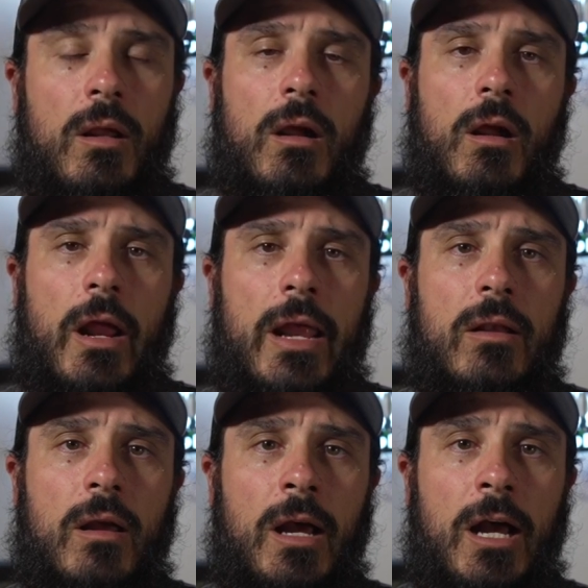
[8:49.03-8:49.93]
all
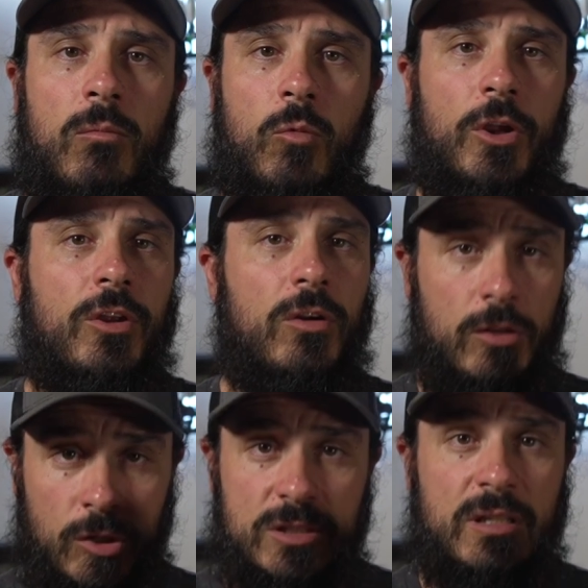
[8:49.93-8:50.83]
right, where
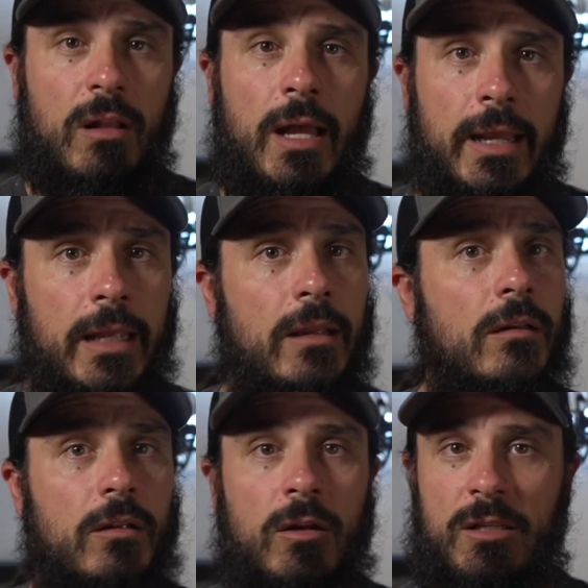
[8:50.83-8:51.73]
you're still
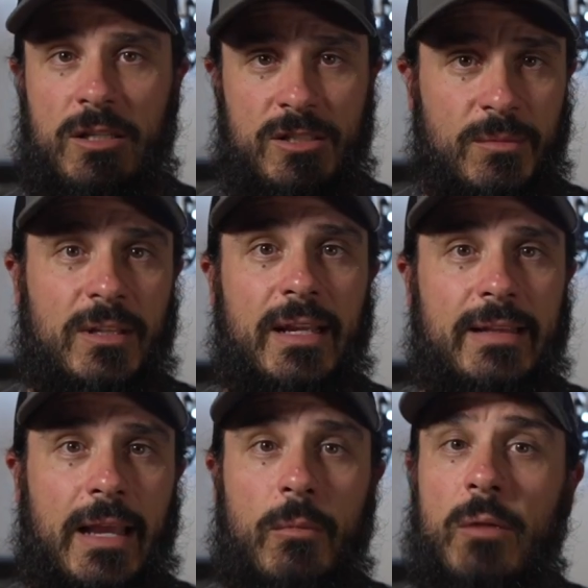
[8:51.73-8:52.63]
hunting or something like
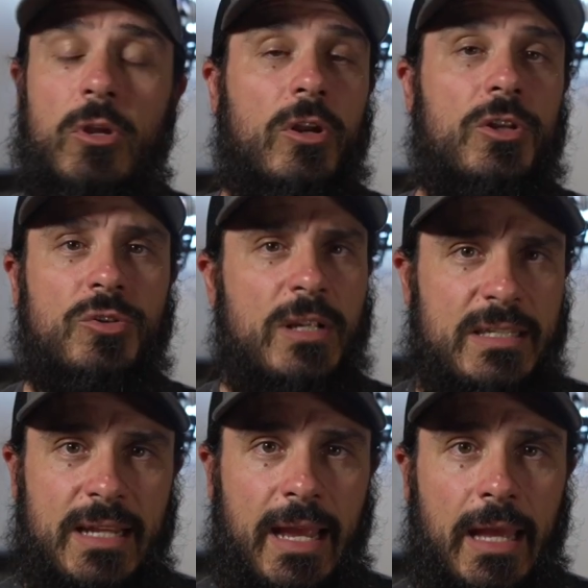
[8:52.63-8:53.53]
that. Maybe you're in a tree
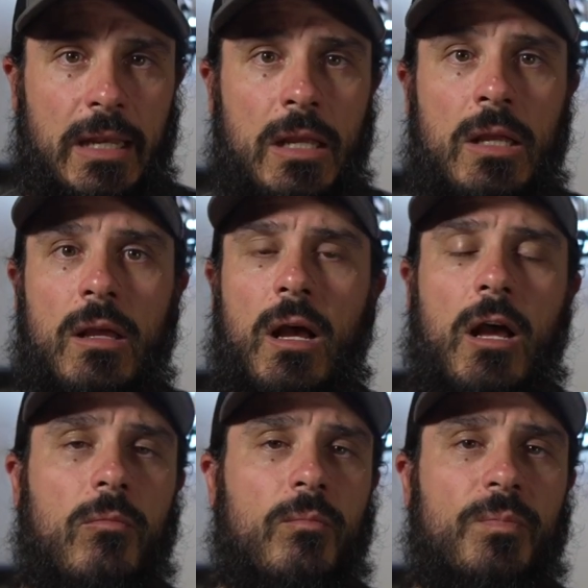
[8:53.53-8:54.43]
stand,
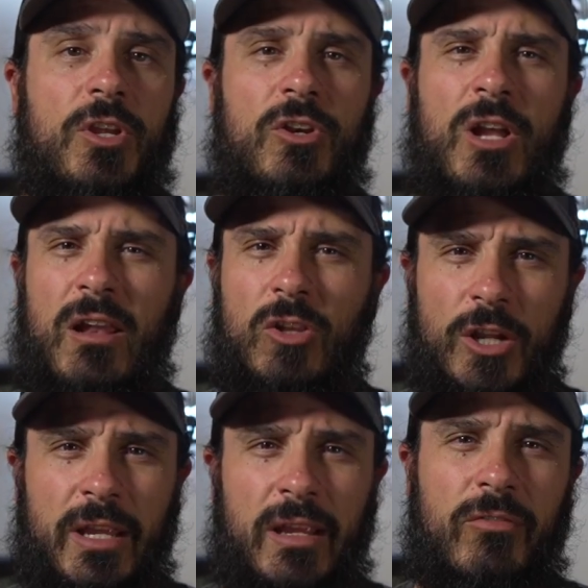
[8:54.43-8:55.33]
you're not
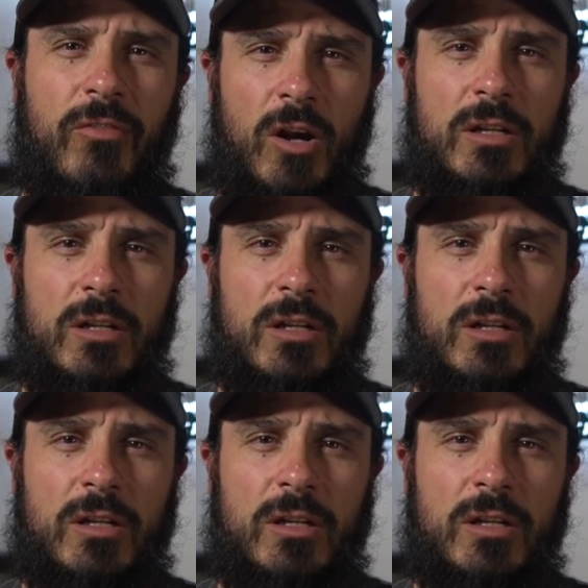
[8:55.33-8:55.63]
looking a far